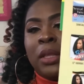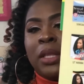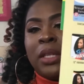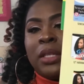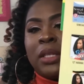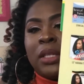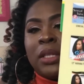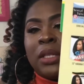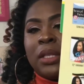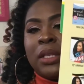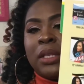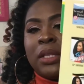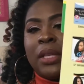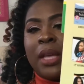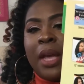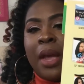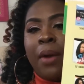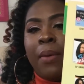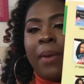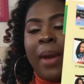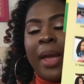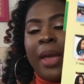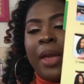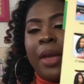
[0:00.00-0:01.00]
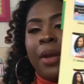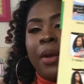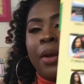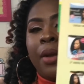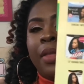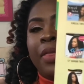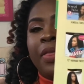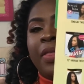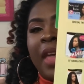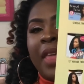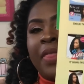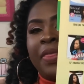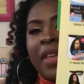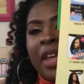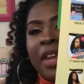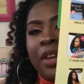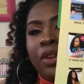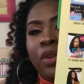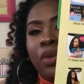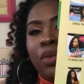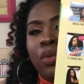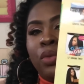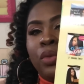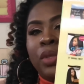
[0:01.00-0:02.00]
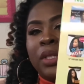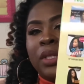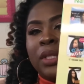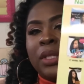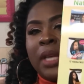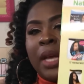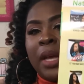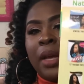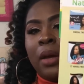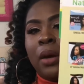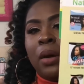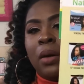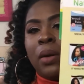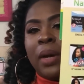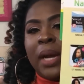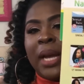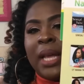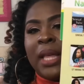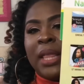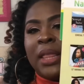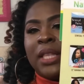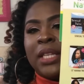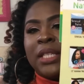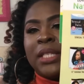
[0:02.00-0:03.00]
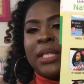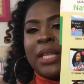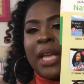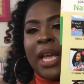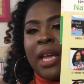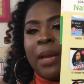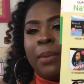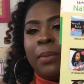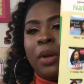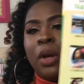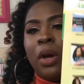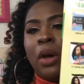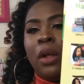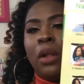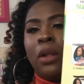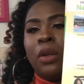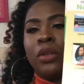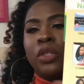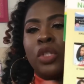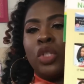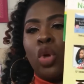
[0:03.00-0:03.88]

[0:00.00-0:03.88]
This is this hair right here that they do sell in the same color.